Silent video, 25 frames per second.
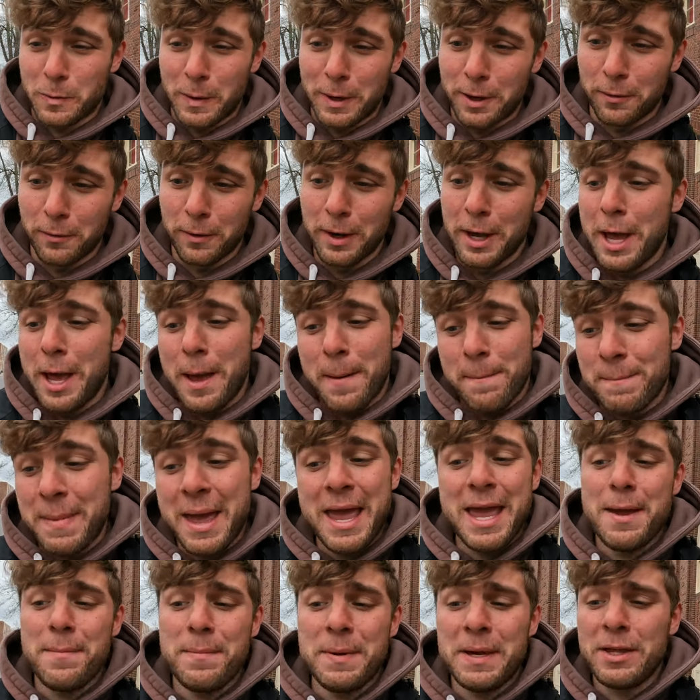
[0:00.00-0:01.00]
well.
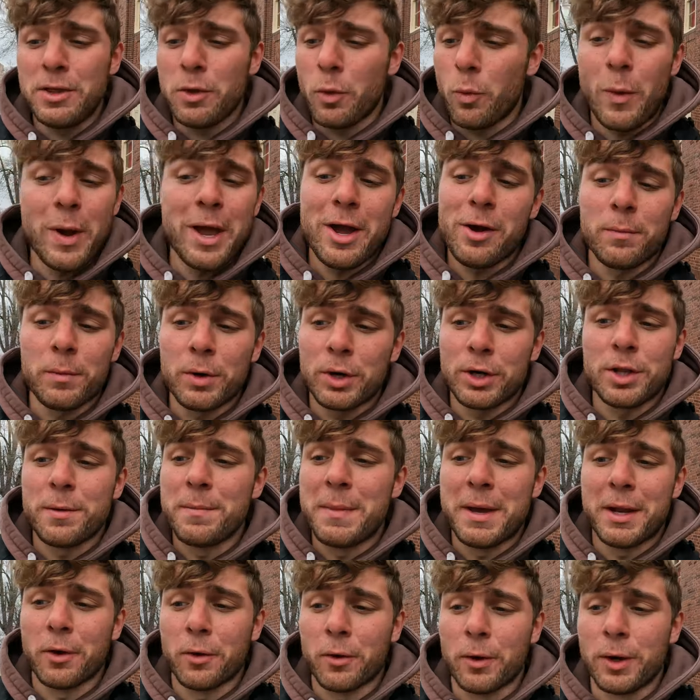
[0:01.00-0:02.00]
Maybe the Wailmer in the
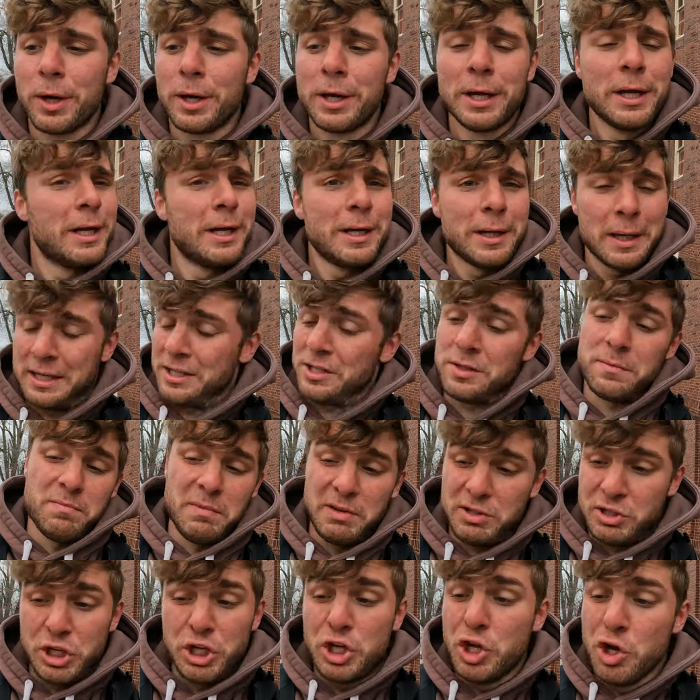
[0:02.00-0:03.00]
middle. Is it?
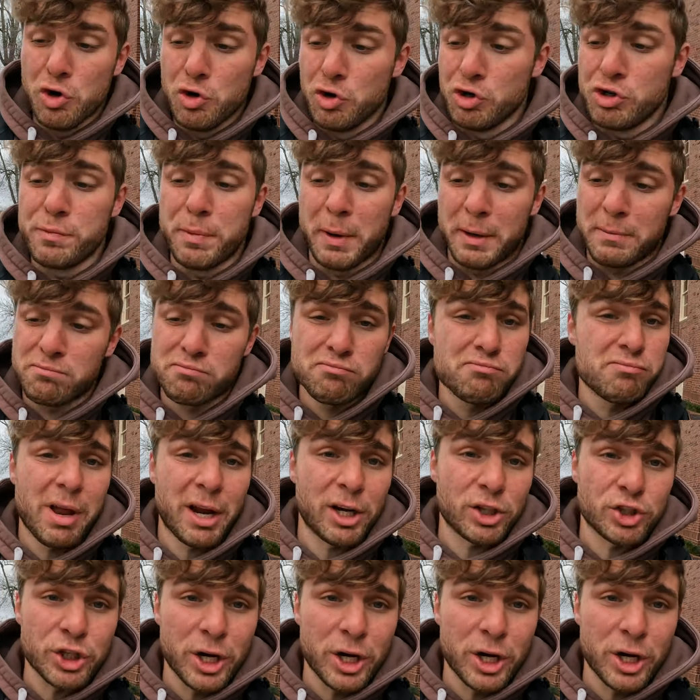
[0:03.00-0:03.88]
It's a huge, but not